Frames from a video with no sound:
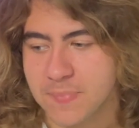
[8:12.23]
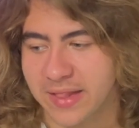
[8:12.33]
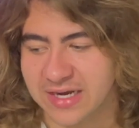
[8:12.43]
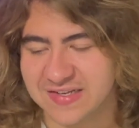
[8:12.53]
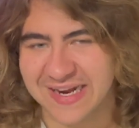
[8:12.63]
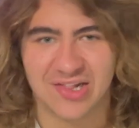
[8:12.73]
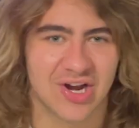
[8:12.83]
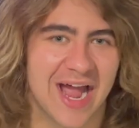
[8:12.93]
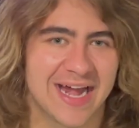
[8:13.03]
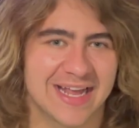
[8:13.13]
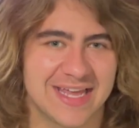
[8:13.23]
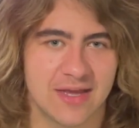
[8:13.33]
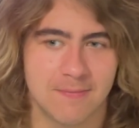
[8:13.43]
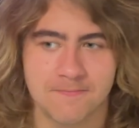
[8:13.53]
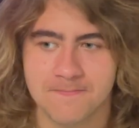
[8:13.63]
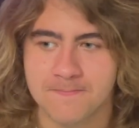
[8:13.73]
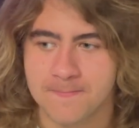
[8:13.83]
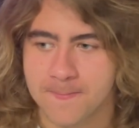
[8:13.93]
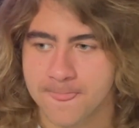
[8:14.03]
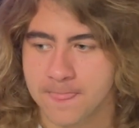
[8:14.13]
like Taylor Heineke,
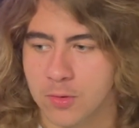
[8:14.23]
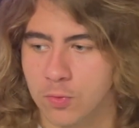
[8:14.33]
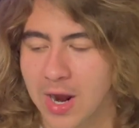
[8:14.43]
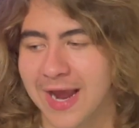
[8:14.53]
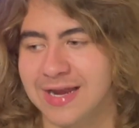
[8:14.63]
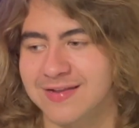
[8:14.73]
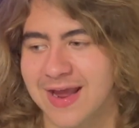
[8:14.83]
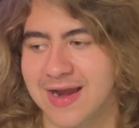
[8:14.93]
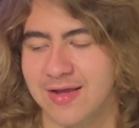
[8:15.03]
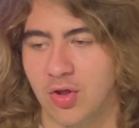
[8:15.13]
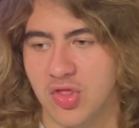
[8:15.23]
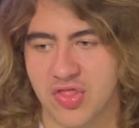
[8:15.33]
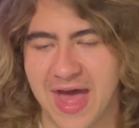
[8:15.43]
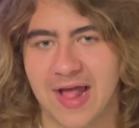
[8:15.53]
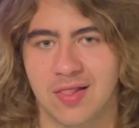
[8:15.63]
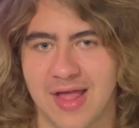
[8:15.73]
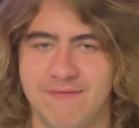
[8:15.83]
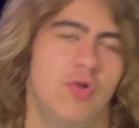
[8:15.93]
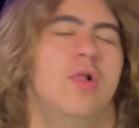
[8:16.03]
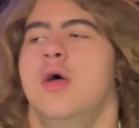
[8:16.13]
Ryan Tannehill, that
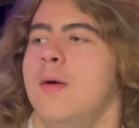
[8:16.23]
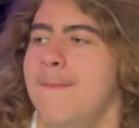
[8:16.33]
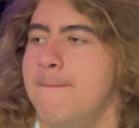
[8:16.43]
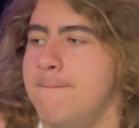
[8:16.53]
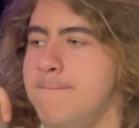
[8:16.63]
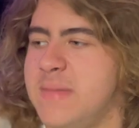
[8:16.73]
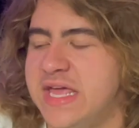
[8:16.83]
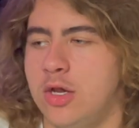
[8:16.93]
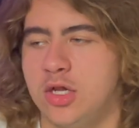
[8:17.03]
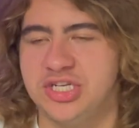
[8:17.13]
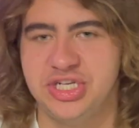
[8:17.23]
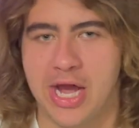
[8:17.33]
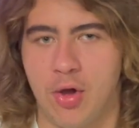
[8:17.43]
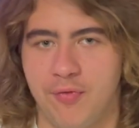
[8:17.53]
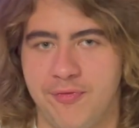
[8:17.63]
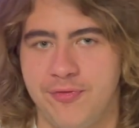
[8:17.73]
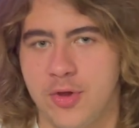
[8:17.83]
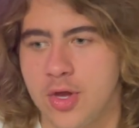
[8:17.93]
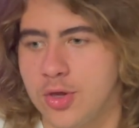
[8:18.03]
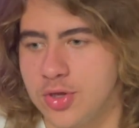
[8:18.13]
level, middle shelf.
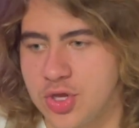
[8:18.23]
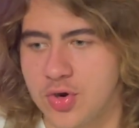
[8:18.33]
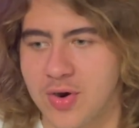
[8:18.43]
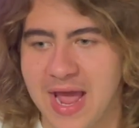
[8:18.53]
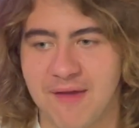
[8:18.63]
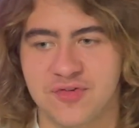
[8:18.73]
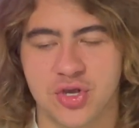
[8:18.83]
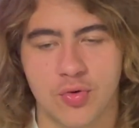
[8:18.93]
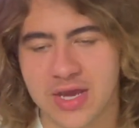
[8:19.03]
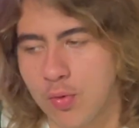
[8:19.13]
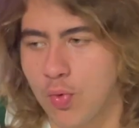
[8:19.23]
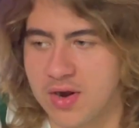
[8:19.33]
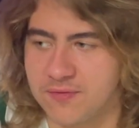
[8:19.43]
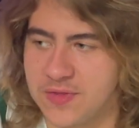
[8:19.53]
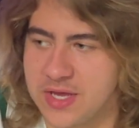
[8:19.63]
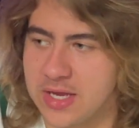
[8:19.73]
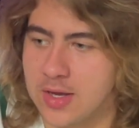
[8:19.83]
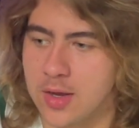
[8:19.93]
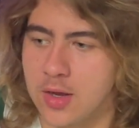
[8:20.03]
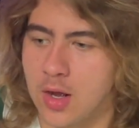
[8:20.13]
You don't have to go get one of
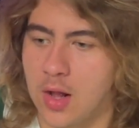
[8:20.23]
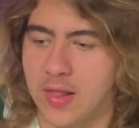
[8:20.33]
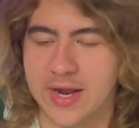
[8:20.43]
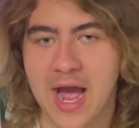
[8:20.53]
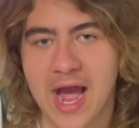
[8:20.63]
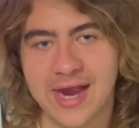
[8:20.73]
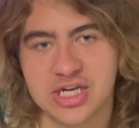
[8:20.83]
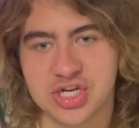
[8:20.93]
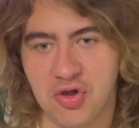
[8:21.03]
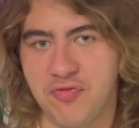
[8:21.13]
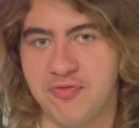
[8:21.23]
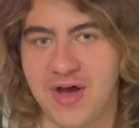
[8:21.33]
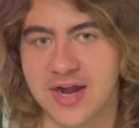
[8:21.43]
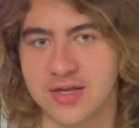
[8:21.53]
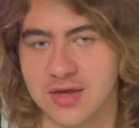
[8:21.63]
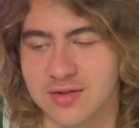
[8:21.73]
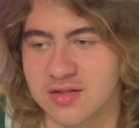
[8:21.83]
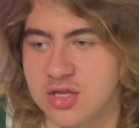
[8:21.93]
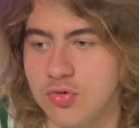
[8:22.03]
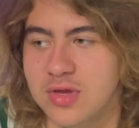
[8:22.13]
the like high shelf
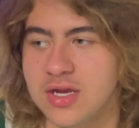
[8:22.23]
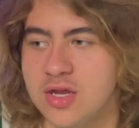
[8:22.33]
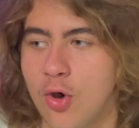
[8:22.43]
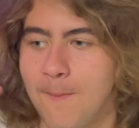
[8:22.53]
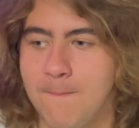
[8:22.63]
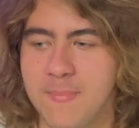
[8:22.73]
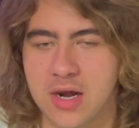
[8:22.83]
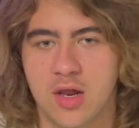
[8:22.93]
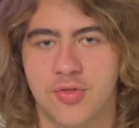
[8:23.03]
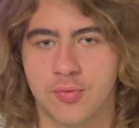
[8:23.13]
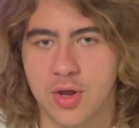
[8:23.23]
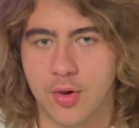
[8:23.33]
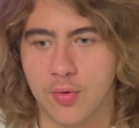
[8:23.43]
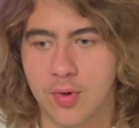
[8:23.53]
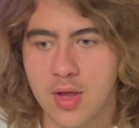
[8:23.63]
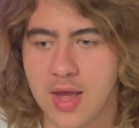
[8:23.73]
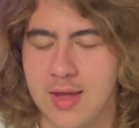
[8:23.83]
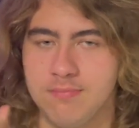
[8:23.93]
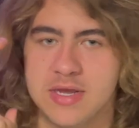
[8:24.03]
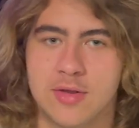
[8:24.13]
vodkas. You can go middle of the row
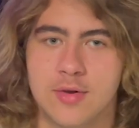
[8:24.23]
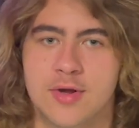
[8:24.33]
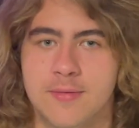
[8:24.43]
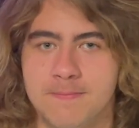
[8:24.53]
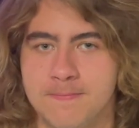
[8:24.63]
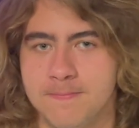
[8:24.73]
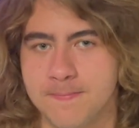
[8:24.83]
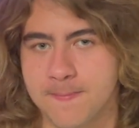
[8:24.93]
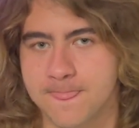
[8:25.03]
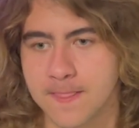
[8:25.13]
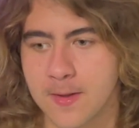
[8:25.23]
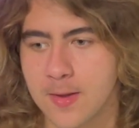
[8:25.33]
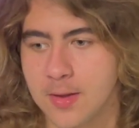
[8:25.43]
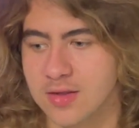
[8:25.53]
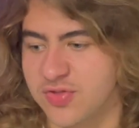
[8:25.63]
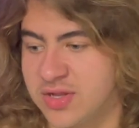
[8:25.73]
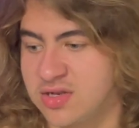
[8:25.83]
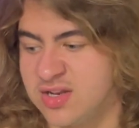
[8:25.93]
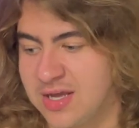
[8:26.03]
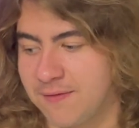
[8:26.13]
and be good, because this
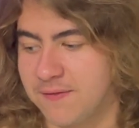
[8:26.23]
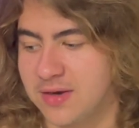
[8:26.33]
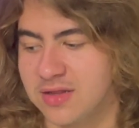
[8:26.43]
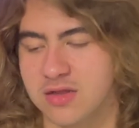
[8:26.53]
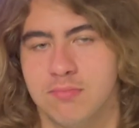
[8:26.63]
defense is